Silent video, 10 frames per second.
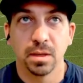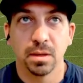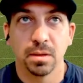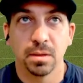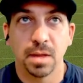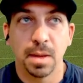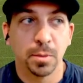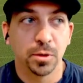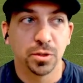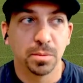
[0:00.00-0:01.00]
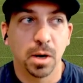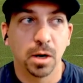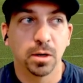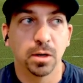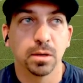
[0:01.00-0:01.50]
they put your
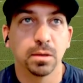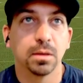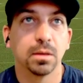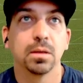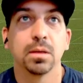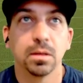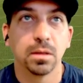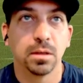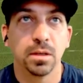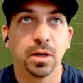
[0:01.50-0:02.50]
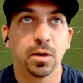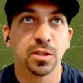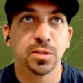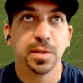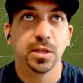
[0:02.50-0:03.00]
marker, the
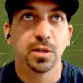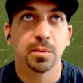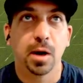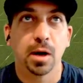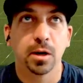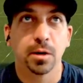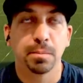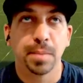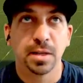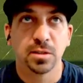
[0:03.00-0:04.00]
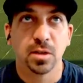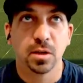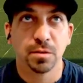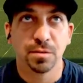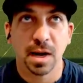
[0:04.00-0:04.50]
speed of your marker based
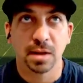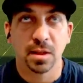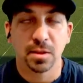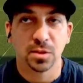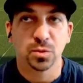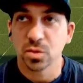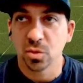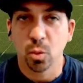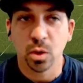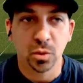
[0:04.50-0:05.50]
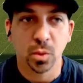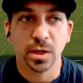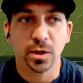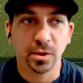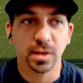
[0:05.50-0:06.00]
on the fact that this was a 120
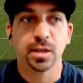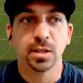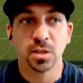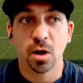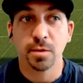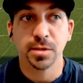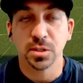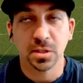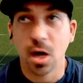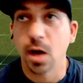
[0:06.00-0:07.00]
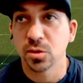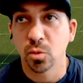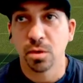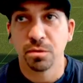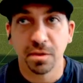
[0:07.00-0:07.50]
green. It's obviously not. It's a
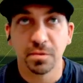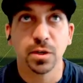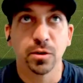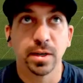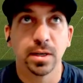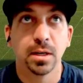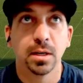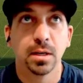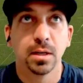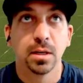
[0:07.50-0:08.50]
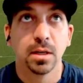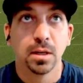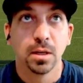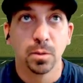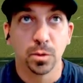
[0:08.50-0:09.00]
150 green,
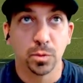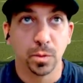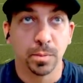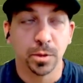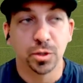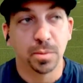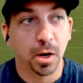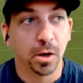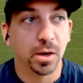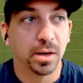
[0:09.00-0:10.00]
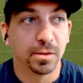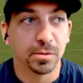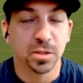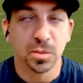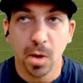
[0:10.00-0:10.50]
which would put your marker at a
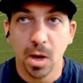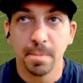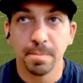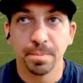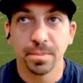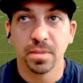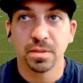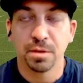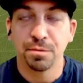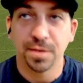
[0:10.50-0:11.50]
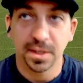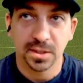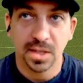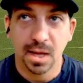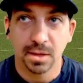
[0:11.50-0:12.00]
different spot. They've fixed
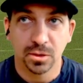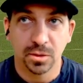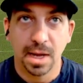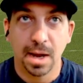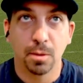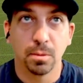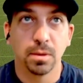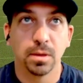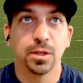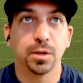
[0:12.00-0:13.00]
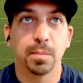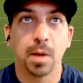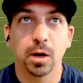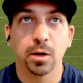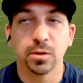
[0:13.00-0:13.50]
that. So now your
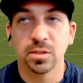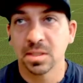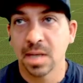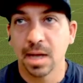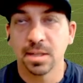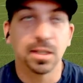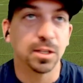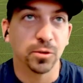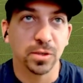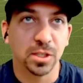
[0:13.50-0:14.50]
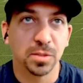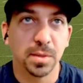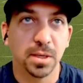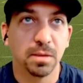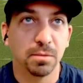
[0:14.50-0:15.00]
marker is tied to the green
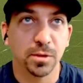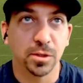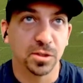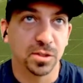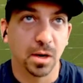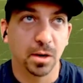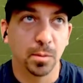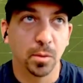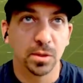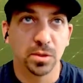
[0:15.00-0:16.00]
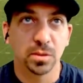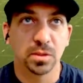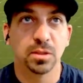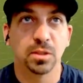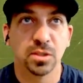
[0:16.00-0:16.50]
speed for your starting point. So
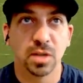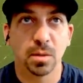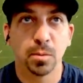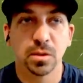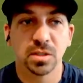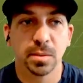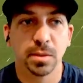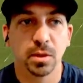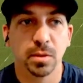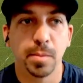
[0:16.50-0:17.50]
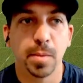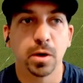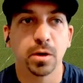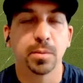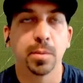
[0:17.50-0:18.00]
your starting point is going to be a little bit better
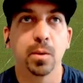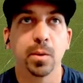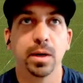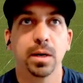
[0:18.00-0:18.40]
on your putt weight.